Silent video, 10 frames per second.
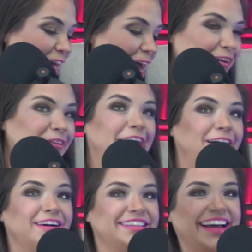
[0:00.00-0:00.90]
flag on
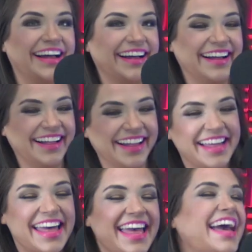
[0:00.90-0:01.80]
that one.
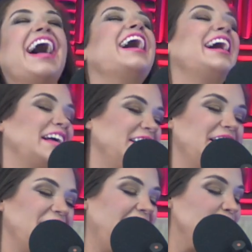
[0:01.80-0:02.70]
I
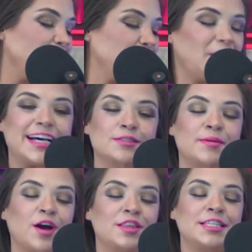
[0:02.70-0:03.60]
have people ask
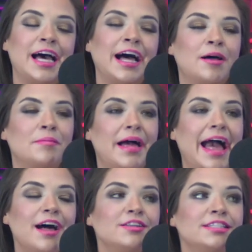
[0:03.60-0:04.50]
me all the time,
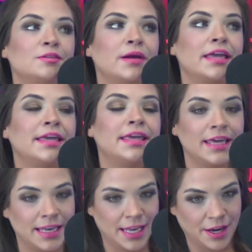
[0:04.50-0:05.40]
how did we
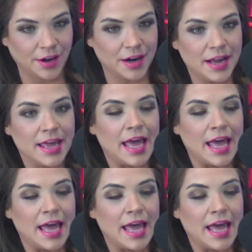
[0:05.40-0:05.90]
get here?